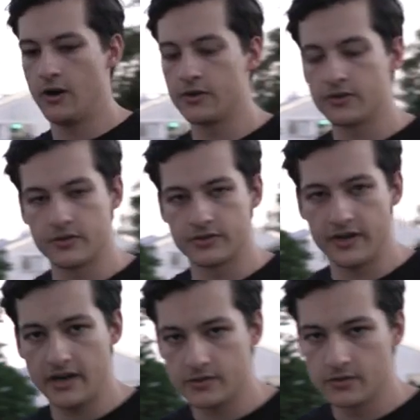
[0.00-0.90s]
hardcore
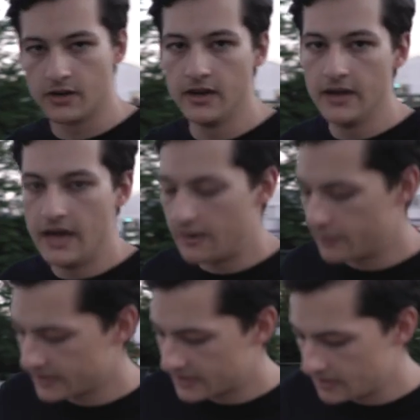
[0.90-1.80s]
track tool. I
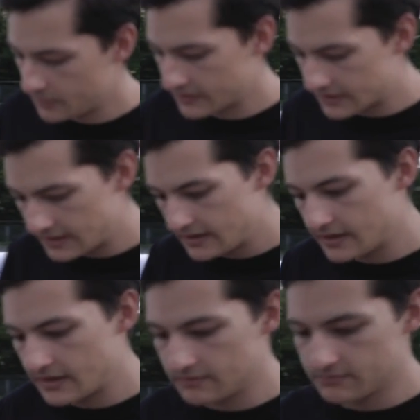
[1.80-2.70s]
want to keep it
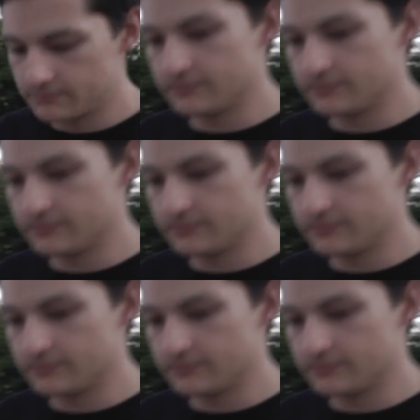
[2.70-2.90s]
clean and